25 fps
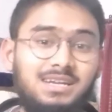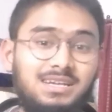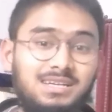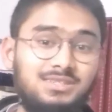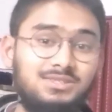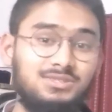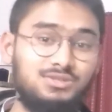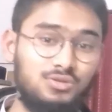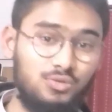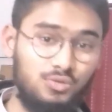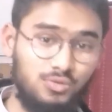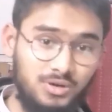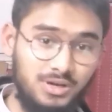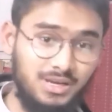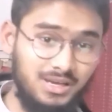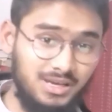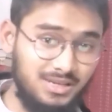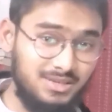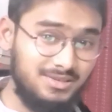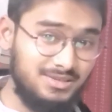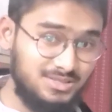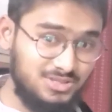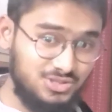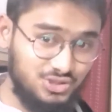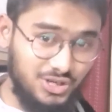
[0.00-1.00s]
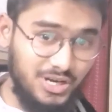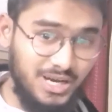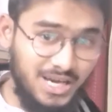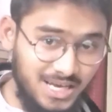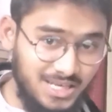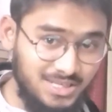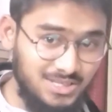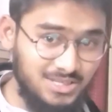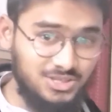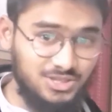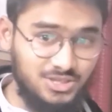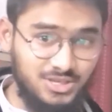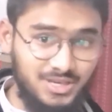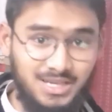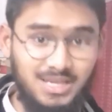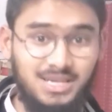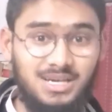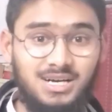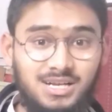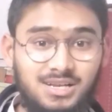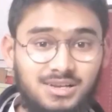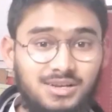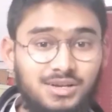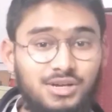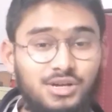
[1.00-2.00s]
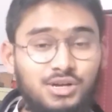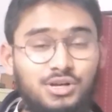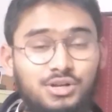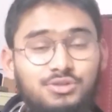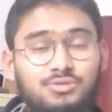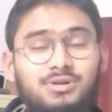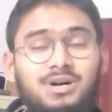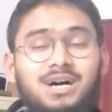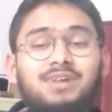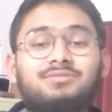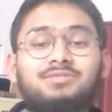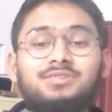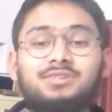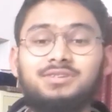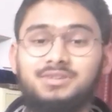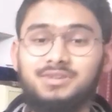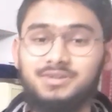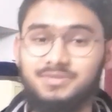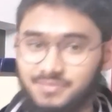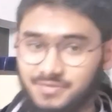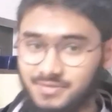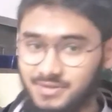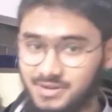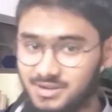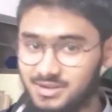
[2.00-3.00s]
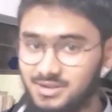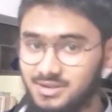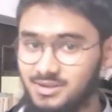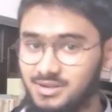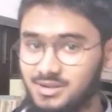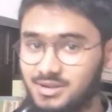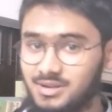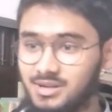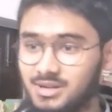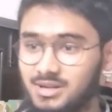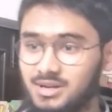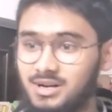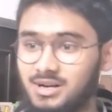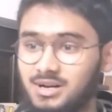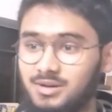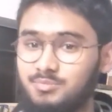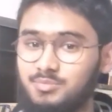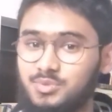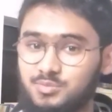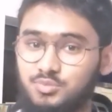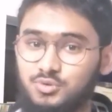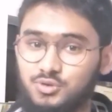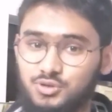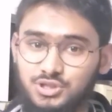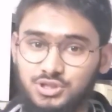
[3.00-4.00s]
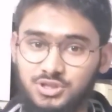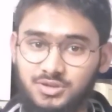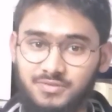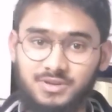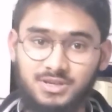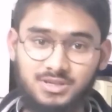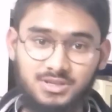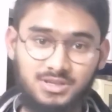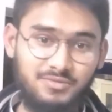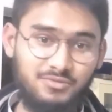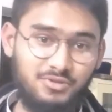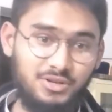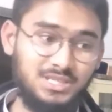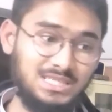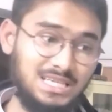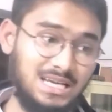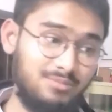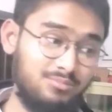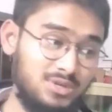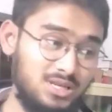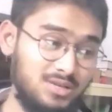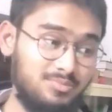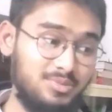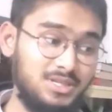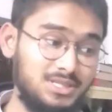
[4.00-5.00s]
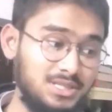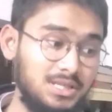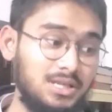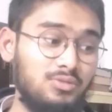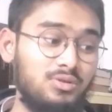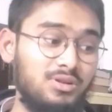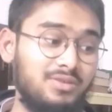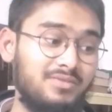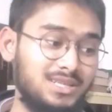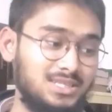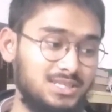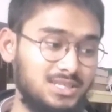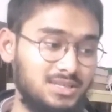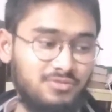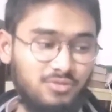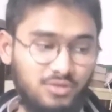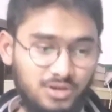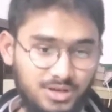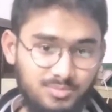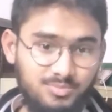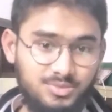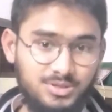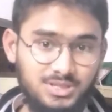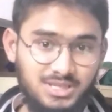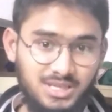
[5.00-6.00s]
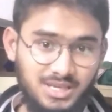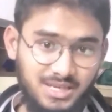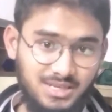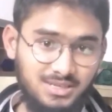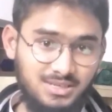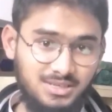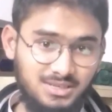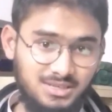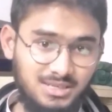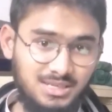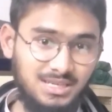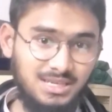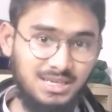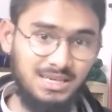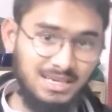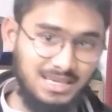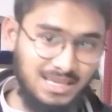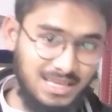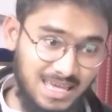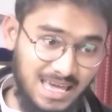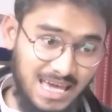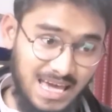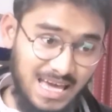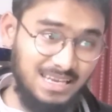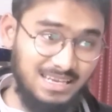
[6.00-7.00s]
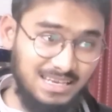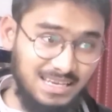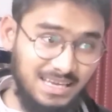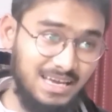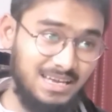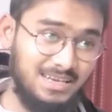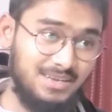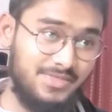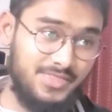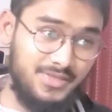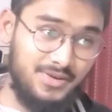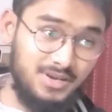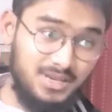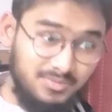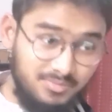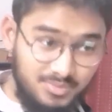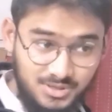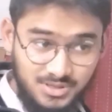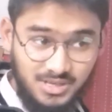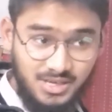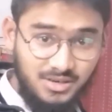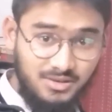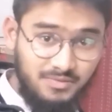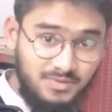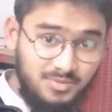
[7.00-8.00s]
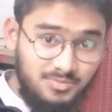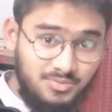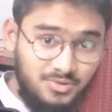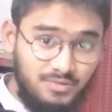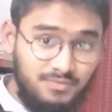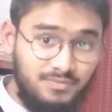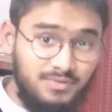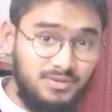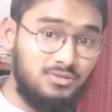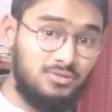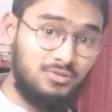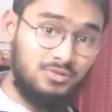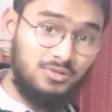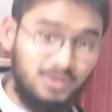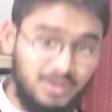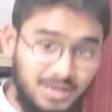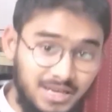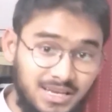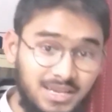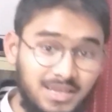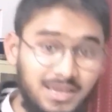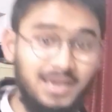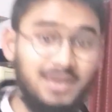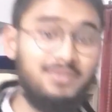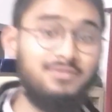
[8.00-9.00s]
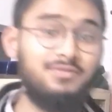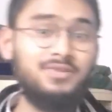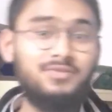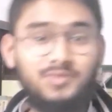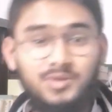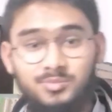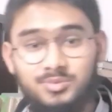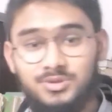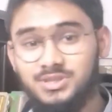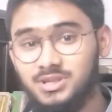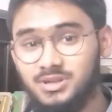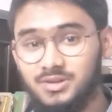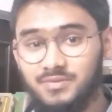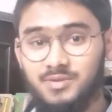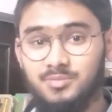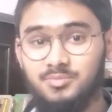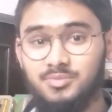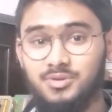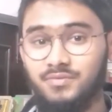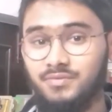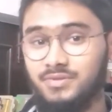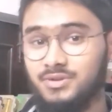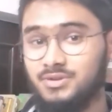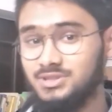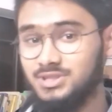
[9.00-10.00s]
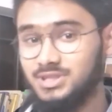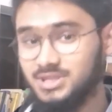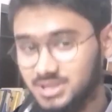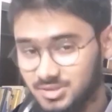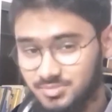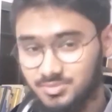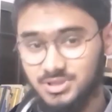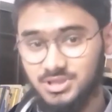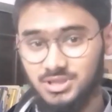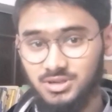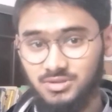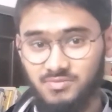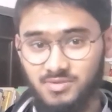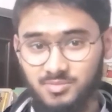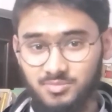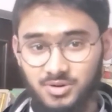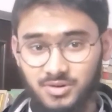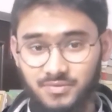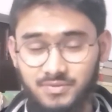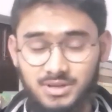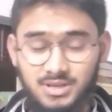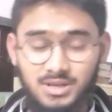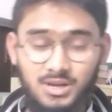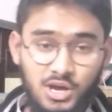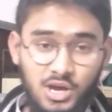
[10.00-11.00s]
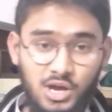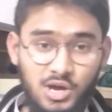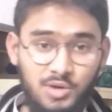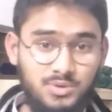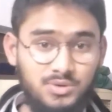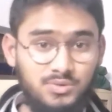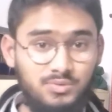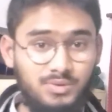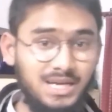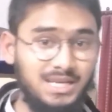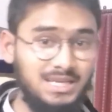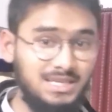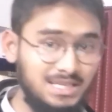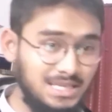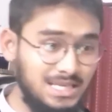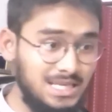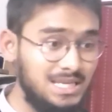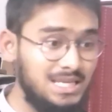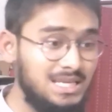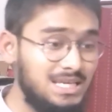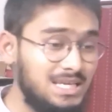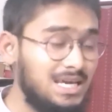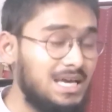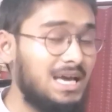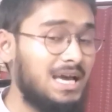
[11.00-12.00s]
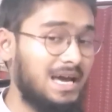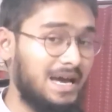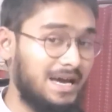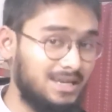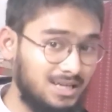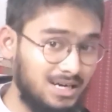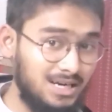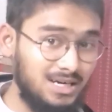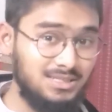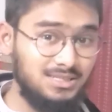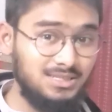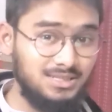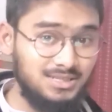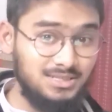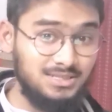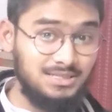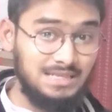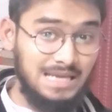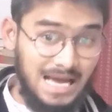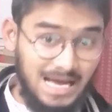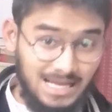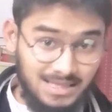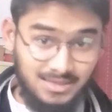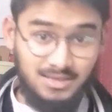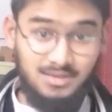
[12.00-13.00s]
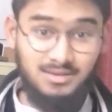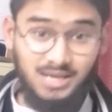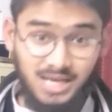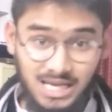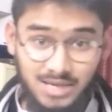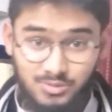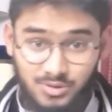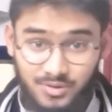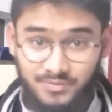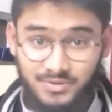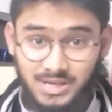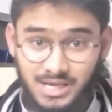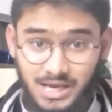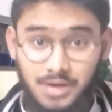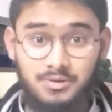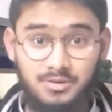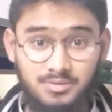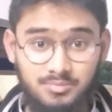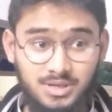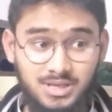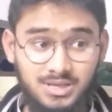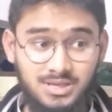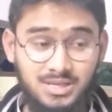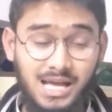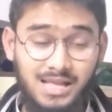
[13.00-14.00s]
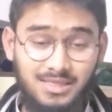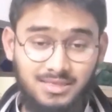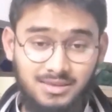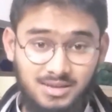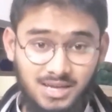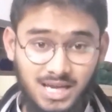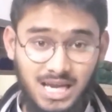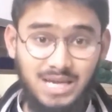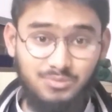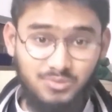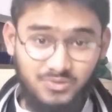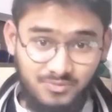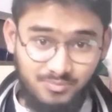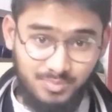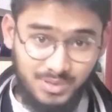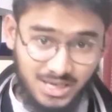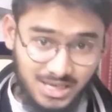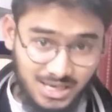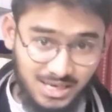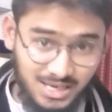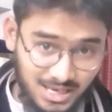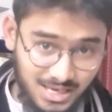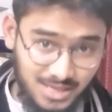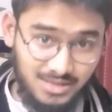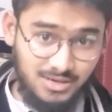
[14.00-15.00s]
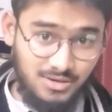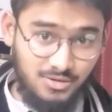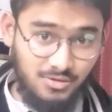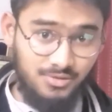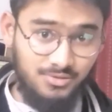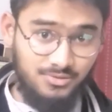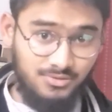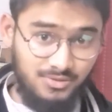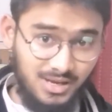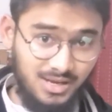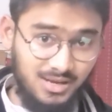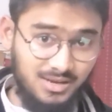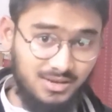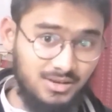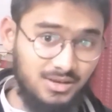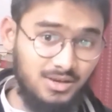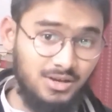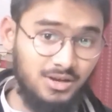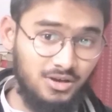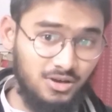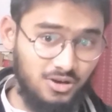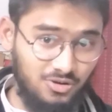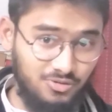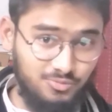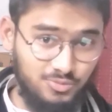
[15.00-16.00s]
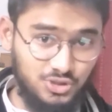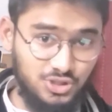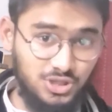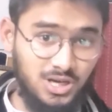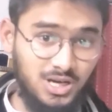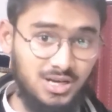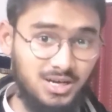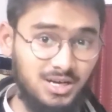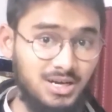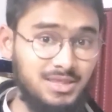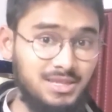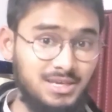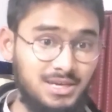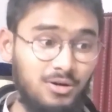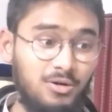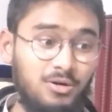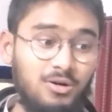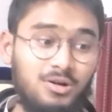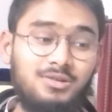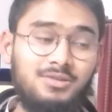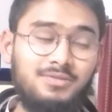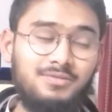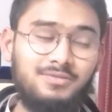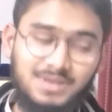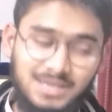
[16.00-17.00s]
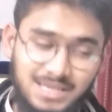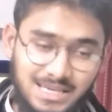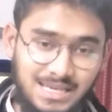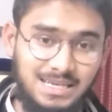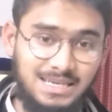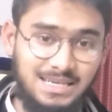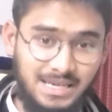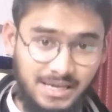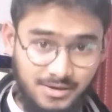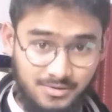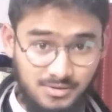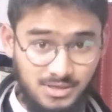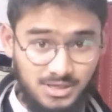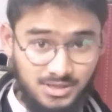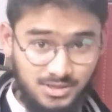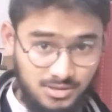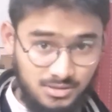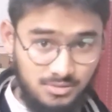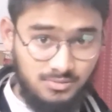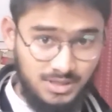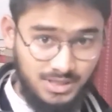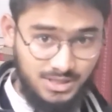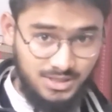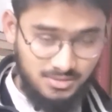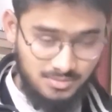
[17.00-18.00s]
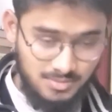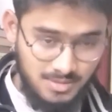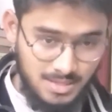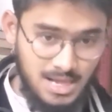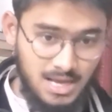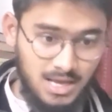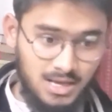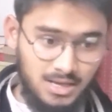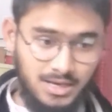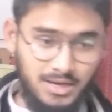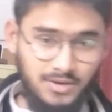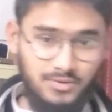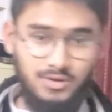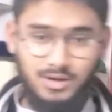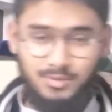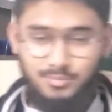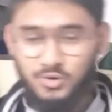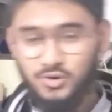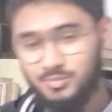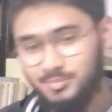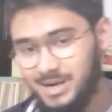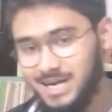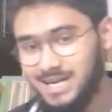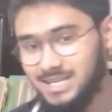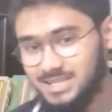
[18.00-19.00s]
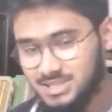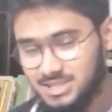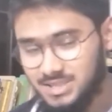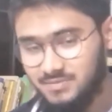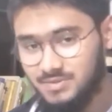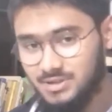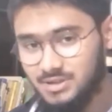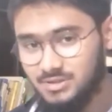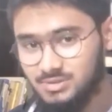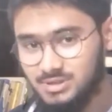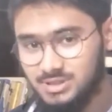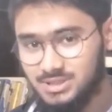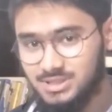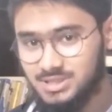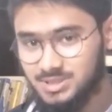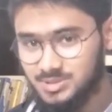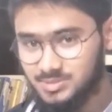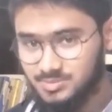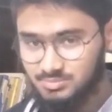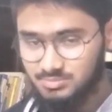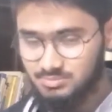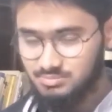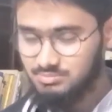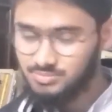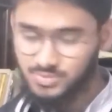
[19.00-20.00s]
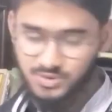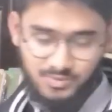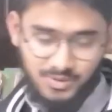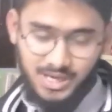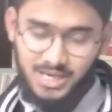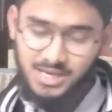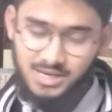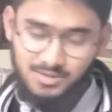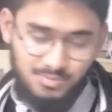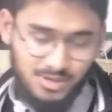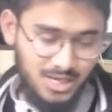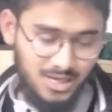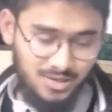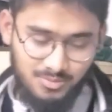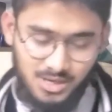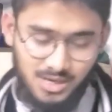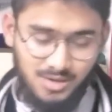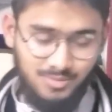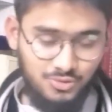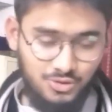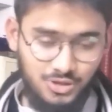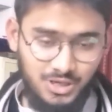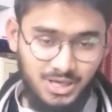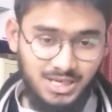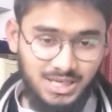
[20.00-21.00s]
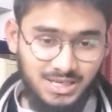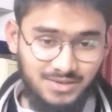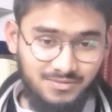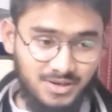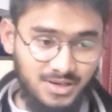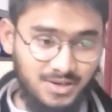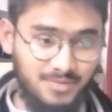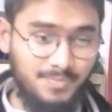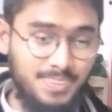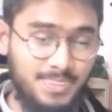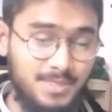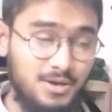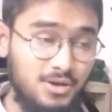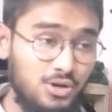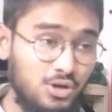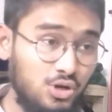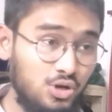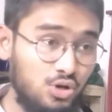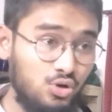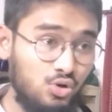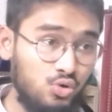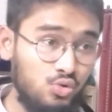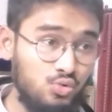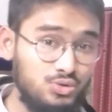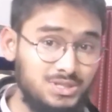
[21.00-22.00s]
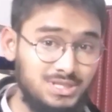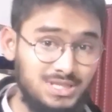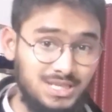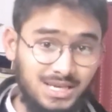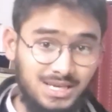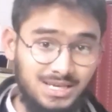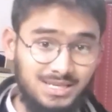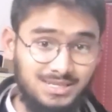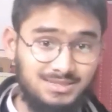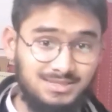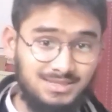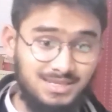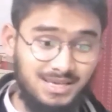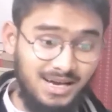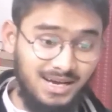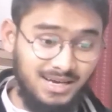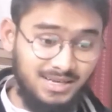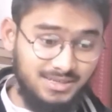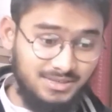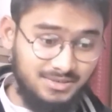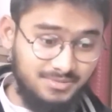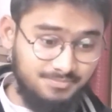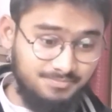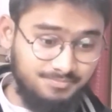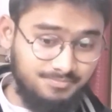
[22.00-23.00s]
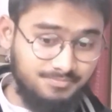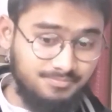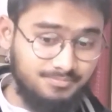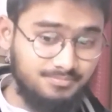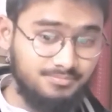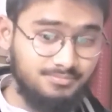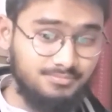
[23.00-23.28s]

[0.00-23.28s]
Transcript: then it is okay, it is jaiz, it's halal to have a different proportion of return. For example, a person who invested 40% can get 30% of the profit, or can get 50% of the profit, or 60% of the profit, provided he and others at the time of the agreement, at the time of beginning the contract of Musharakah, they all willingly agreed to it. Now, a more balanced view is provided by Imam Abu Hanifa, who says that